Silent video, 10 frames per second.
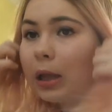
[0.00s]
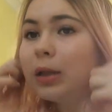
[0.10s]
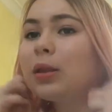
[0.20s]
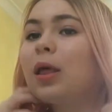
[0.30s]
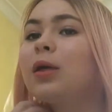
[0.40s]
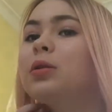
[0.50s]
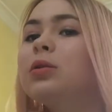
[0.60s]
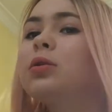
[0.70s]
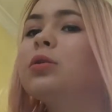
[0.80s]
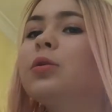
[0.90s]
and that
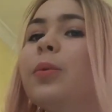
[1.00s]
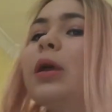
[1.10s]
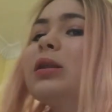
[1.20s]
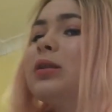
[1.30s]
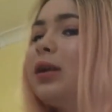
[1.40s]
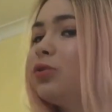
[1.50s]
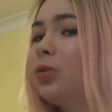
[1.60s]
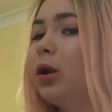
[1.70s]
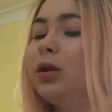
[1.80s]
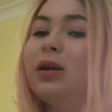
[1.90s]
to be its natural
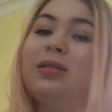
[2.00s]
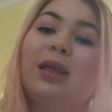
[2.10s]
colour, and